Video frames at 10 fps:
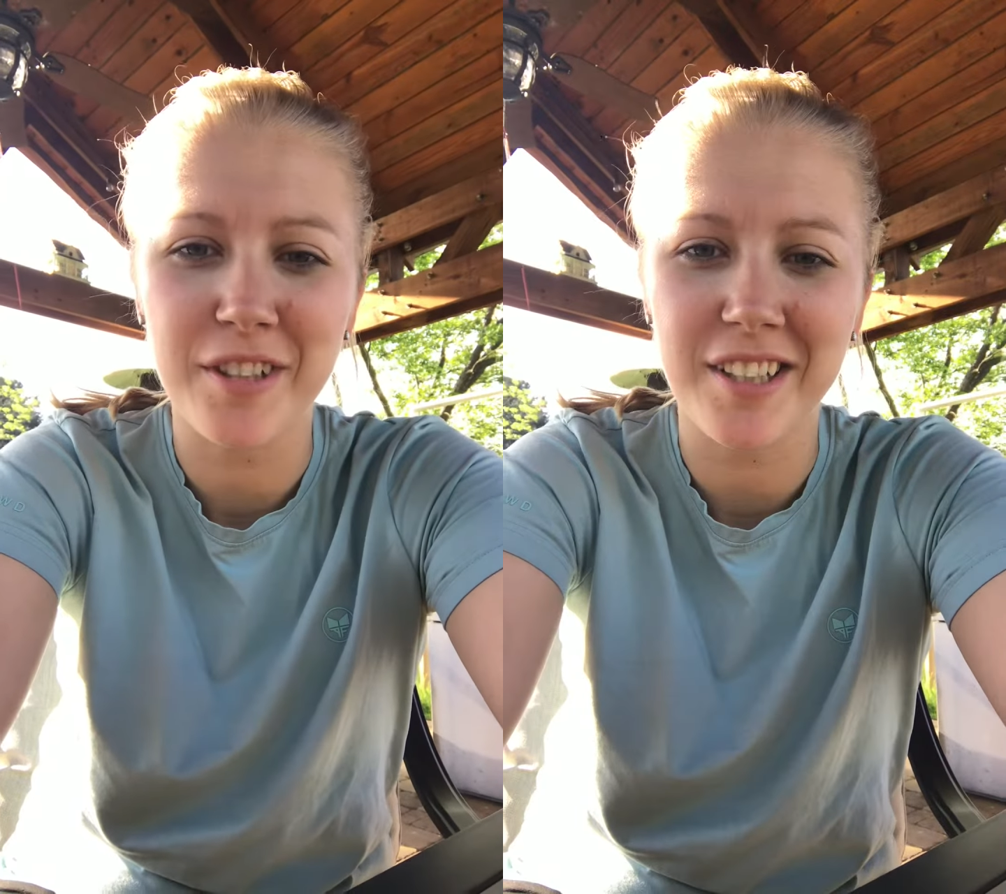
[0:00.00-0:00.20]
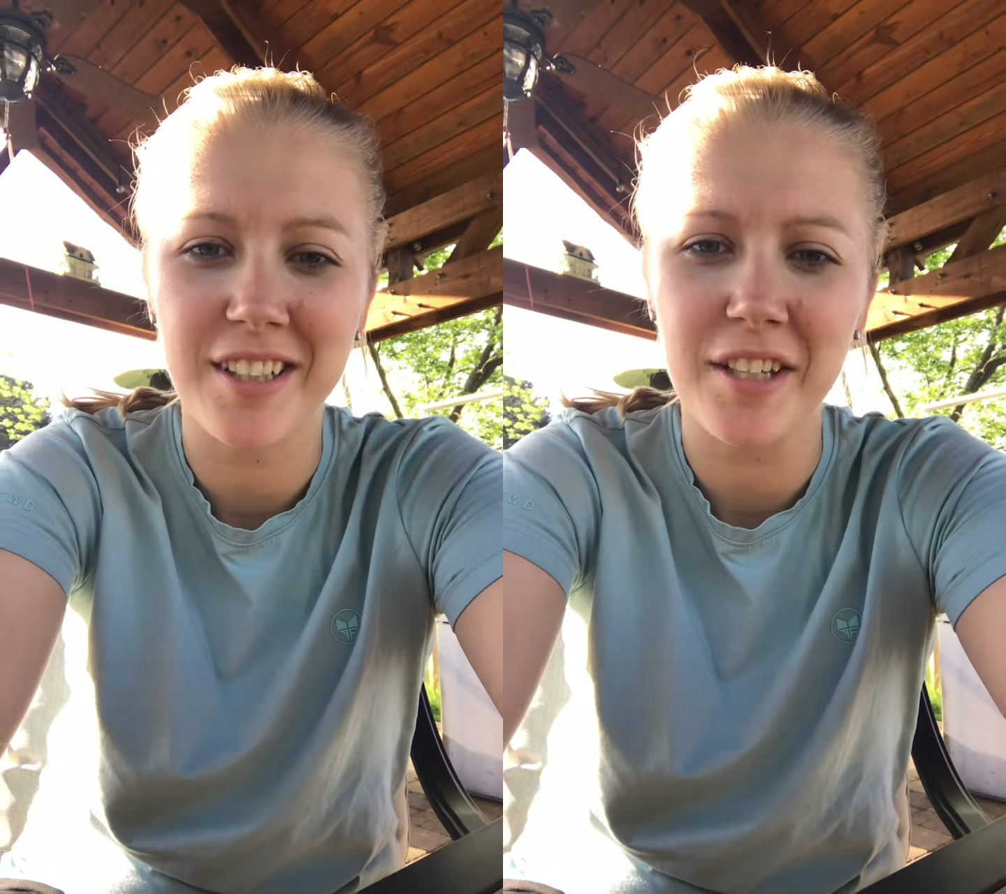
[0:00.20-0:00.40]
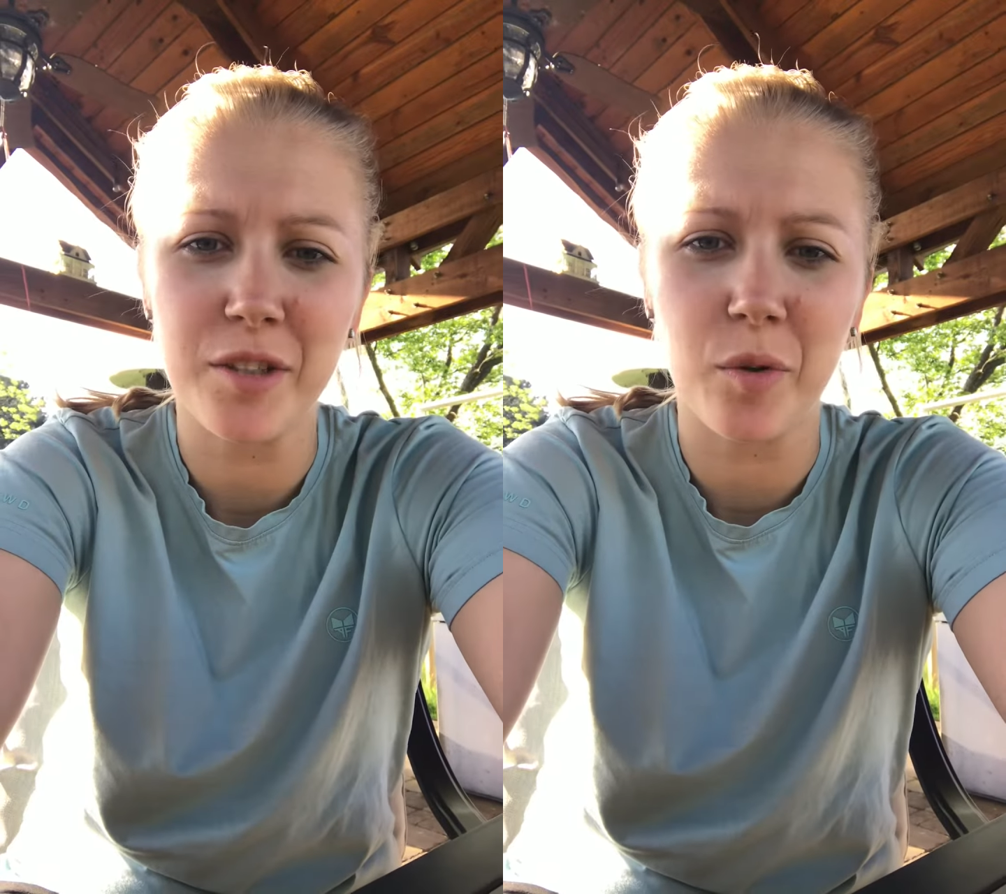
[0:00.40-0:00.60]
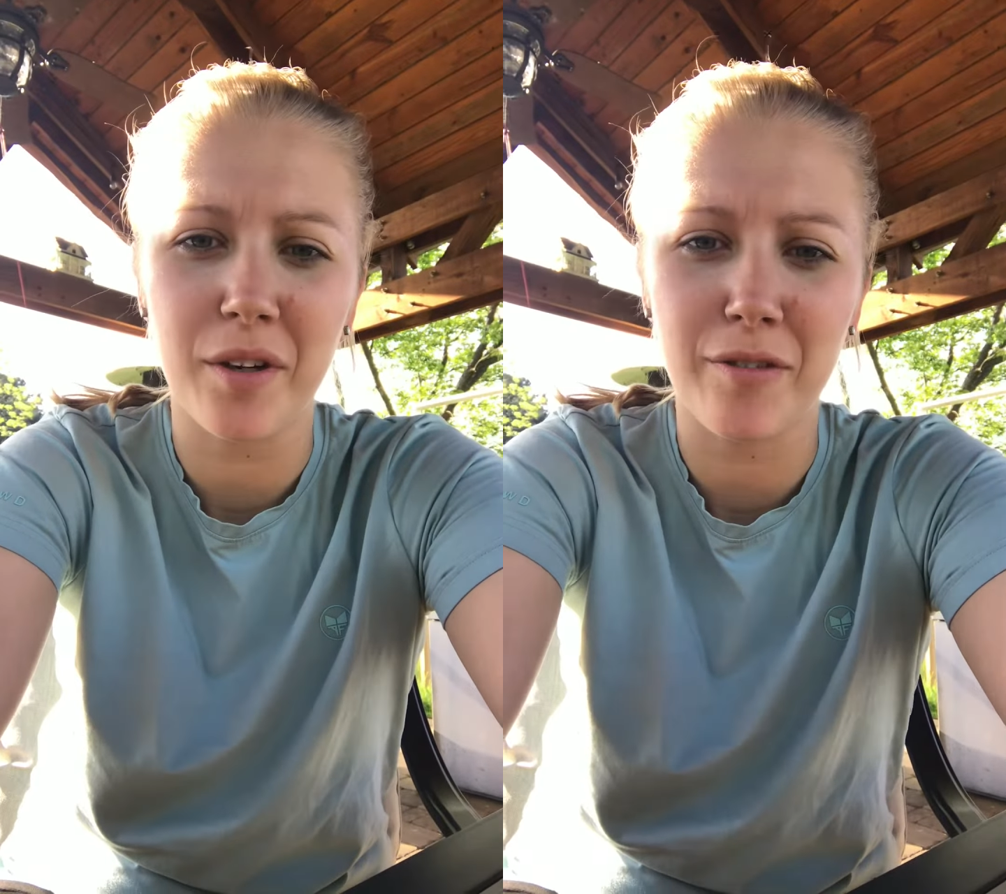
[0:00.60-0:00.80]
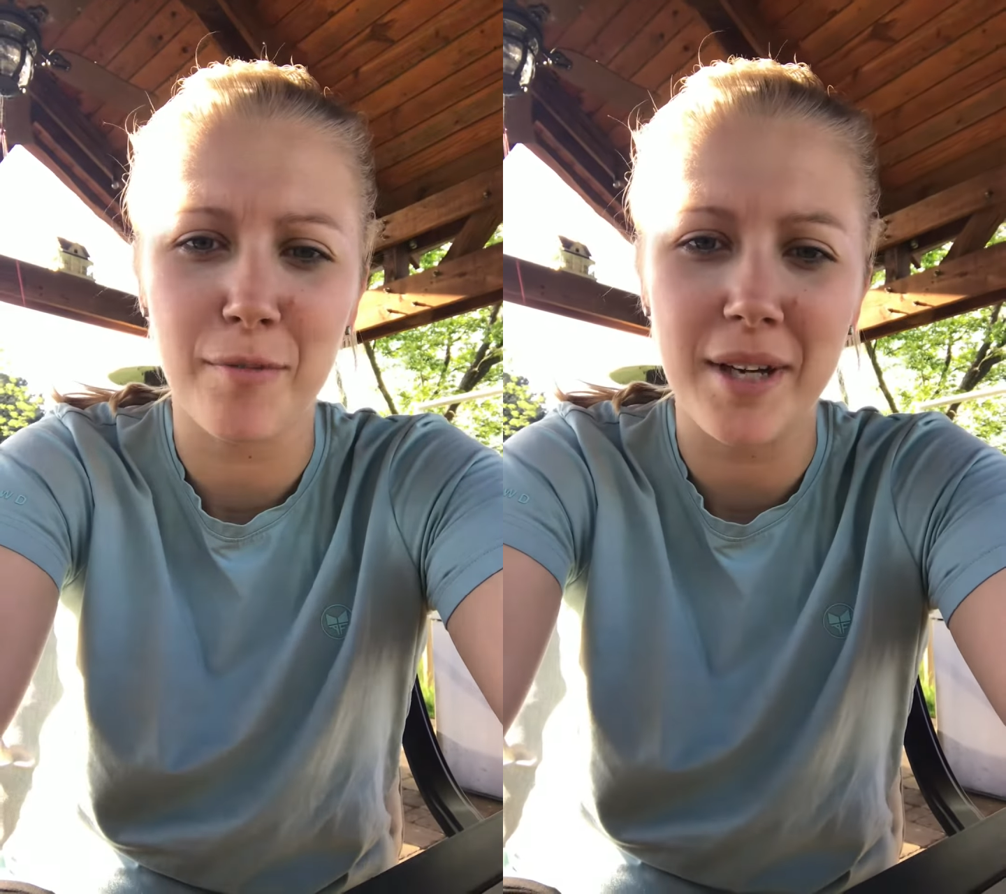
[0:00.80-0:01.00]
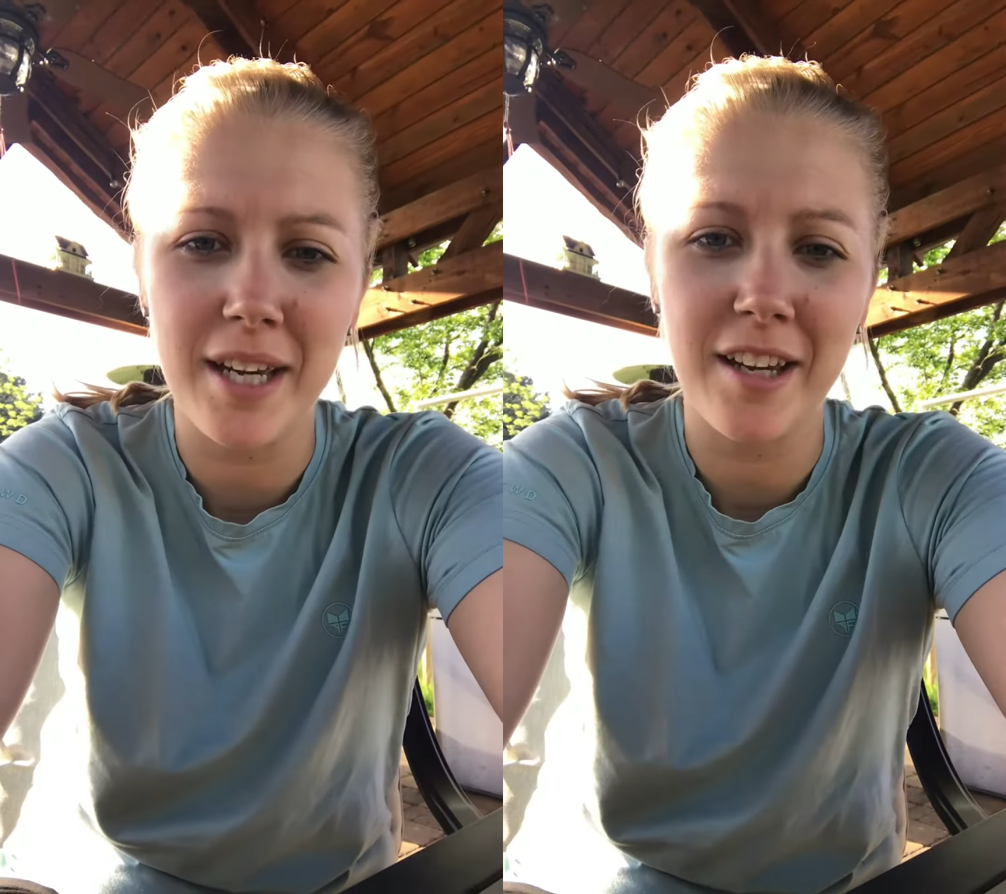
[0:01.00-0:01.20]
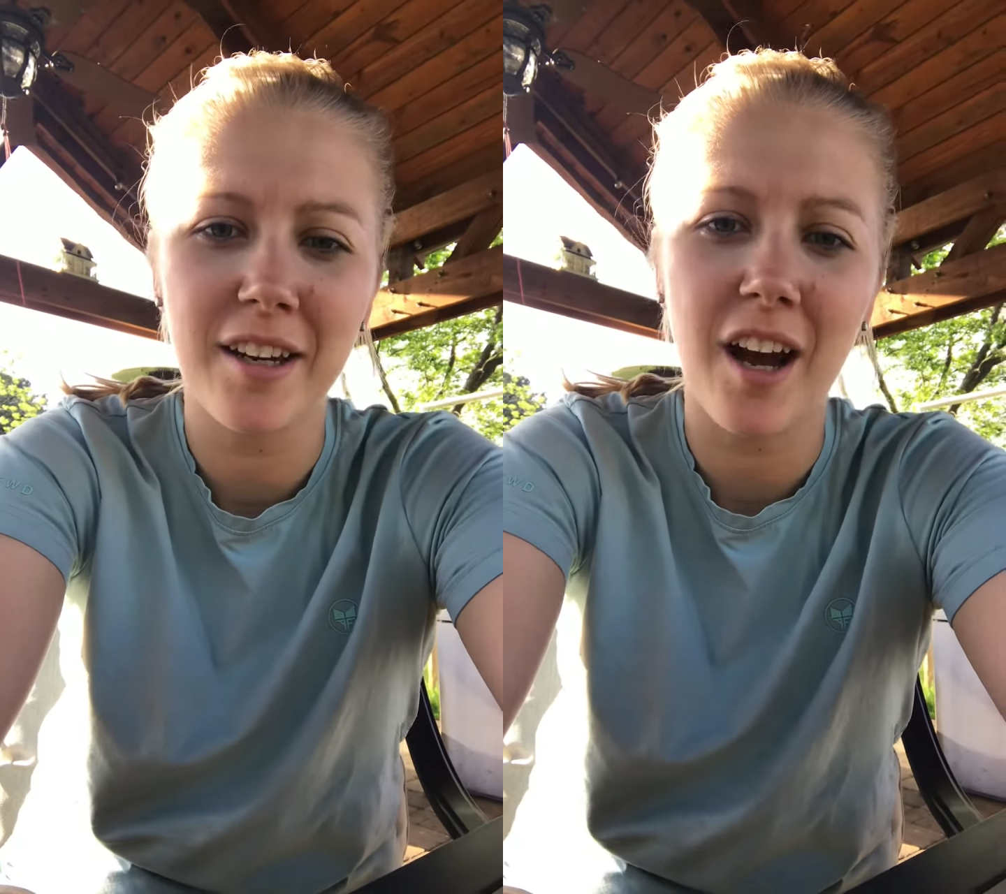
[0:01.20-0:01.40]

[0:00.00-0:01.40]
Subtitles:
success story for me.